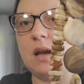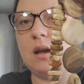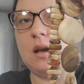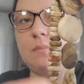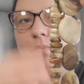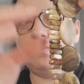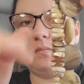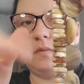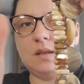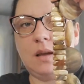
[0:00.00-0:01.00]
um,
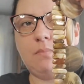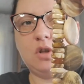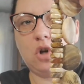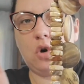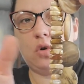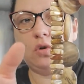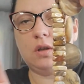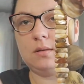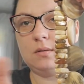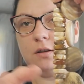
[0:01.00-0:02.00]
same stone,
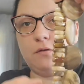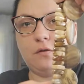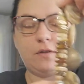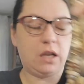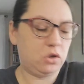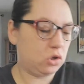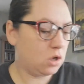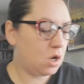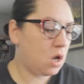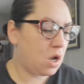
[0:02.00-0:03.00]
just different finish.
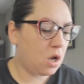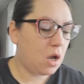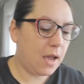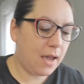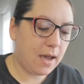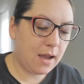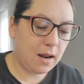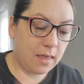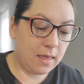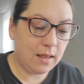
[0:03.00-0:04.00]

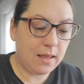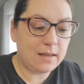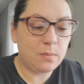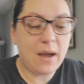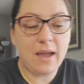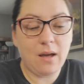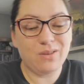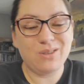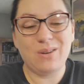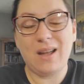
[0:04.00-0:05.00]
And then that's why I
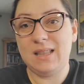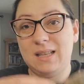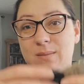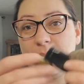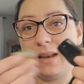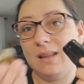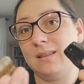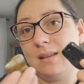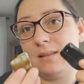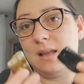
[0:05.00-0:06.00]
also got these pennants
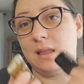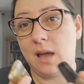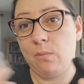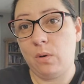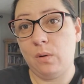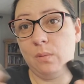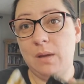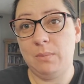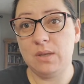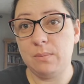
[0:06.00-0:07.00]
because I thought, well,
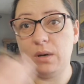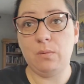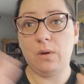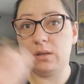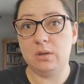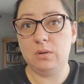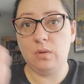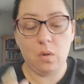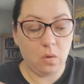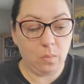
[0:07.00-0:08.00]
maybe somebody wants to do the
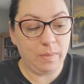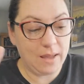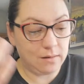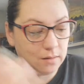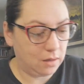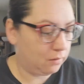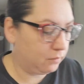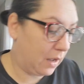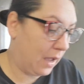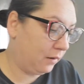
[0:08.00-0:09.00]
whole bit. You know,
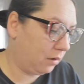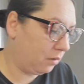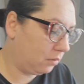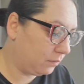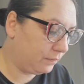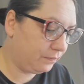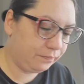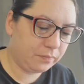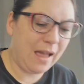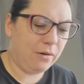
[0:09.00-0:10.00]
I don't,
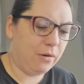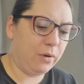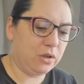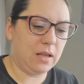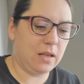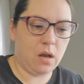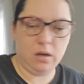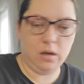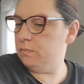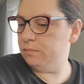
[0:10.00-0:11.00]
I don't know what you guys want to do.